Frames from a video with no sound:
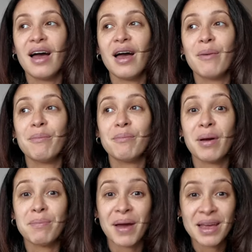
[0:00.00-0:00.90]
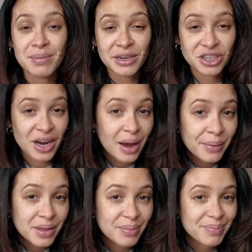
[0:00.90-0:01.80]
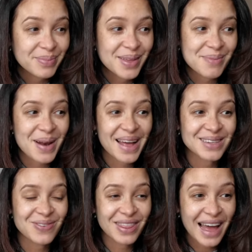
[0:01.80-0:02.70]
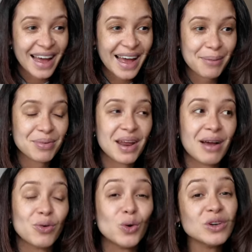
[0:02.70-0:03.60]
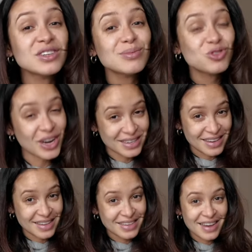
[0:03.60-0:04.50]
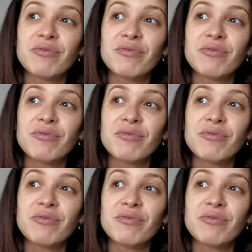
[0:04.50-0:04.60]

um, my baby shower, the, the plans for that are happening. I've ordered some dresses.